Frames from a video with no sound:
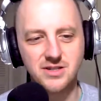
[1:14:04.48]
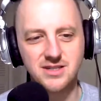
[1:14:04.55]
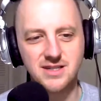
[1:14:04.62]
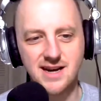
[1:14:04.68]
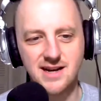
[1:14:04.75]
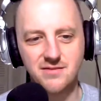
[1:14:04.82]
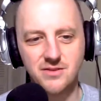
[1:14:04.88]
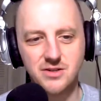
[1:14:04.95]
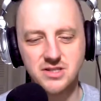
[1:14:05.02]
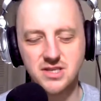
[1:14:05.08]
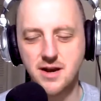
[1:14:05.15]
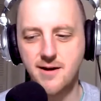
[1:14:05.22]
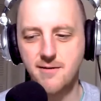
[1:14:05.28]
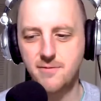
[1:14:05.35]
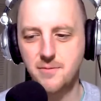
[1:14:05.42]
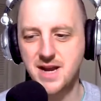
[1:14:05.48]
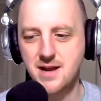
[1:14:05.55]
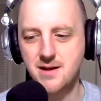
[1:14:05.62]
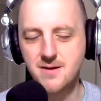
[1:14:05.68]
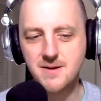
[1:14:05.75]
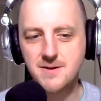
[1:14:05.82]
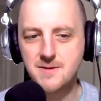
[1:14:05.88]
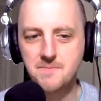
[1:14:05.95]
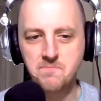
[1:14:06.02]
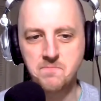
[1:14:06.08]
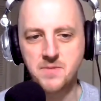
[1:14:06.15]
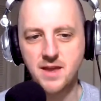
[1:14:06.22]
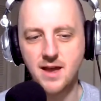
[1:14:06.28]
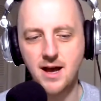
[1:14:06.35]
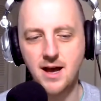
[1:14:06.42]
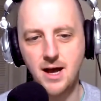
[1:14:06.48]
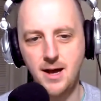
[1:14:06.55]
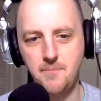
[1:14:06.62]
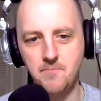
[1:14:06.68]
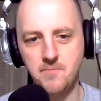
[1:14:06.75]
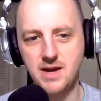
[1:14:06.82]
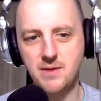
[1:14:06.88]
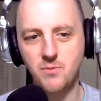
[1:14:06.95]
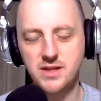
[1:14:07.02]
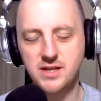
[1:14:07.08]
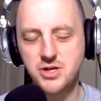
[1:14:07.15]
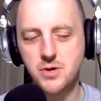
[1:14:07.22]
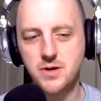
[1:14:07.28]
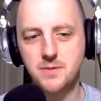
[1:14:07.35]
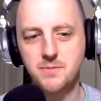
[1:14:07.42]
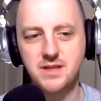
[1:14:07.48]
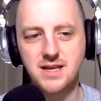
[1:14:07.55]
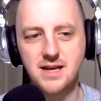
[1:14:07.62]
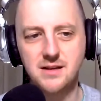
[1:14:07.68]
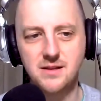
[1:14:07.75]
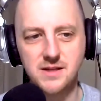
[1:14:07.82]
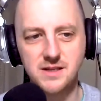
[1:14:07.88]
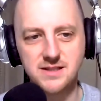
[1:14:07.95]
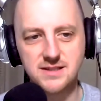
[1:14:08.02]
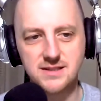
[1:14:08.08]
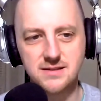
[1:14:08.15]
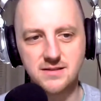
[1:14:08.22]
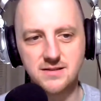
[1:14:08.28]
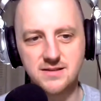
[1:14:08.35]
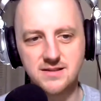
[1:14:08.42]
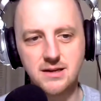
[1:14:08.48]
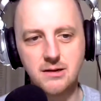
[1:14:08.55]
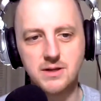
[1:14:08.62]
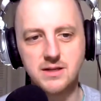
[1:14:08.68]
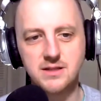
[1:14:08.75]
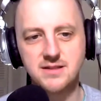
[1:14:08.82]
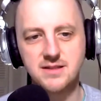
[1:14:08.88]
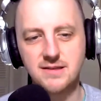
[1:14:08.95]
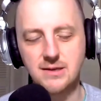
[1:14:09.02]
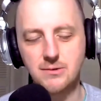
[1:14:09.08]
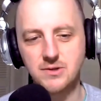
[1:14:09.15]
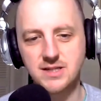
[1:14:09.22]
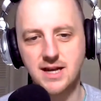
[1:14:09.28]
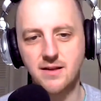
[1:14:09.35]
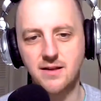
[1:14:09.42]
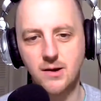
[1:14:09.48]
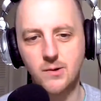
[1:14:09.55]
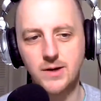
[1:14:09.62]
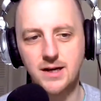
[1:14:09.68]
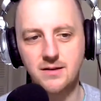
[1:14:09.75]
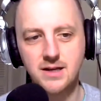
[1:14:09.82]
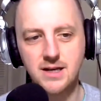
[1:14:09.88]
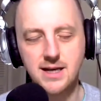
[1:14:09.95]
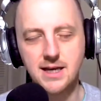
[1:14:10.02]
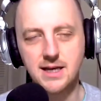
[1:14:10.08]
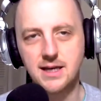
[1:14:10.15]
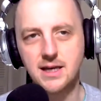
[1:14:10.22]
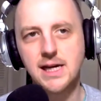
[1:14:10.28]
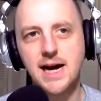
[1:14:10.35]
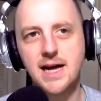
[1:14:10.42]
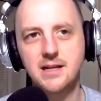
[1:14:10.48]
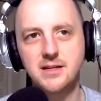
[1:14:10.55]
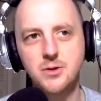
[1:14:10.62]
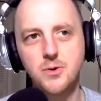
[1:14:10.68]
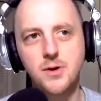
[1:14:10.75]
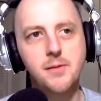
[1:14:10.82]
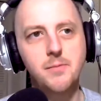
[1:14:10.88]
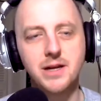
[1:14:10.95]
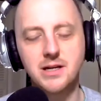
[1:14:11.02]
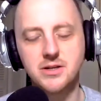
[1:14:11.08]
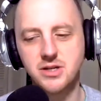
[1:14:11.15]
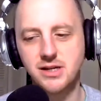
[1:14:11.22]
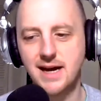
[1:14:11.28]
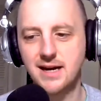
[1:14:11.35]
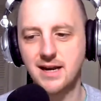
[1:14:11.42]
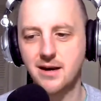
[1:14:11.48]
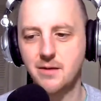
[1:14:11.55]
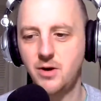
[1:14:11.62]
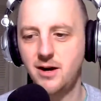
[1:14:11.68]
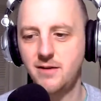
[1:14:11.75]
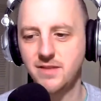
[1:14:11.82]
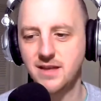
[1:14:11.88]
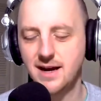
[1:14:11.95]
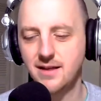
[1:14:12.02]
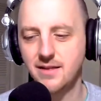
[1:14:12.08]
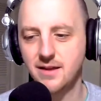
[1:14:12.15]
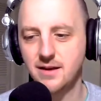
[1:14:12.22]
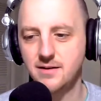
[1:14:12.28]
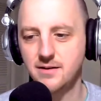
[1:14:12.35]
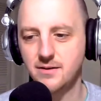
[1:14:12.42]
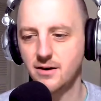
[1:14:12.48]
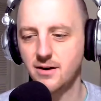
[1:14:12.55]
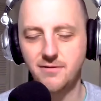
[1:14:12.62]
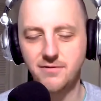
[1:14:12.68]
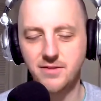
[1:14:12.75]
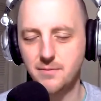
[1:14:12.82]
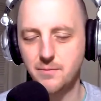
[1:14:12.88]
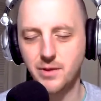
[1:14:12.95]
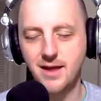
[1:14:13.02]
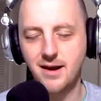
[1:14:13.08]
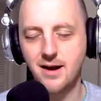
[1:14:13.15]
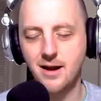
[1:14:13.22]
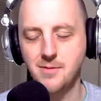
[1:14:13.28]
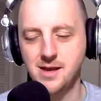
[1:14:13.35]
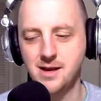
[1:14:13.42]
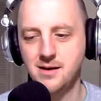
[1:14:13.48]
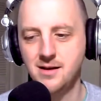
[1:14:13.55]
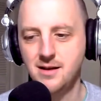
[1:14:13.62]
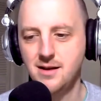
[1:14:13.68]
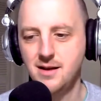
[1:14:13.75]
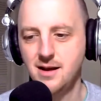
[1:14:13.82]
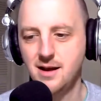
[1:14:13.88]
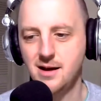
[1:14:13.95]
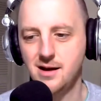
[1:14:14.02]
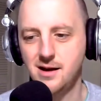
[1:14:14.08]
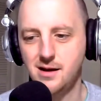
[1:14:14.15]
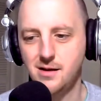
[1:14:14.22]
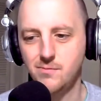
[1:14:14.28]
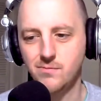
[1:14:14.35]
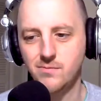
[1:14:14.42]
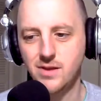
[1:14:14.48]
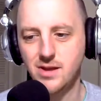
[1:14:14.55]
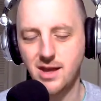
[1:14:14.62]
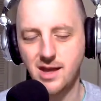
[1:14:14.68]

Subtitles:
just there for me. And when they showed up at the end of this sequence, it was kind of like, well, you got to do it because you got to get them off the island or off the planet. I mean, and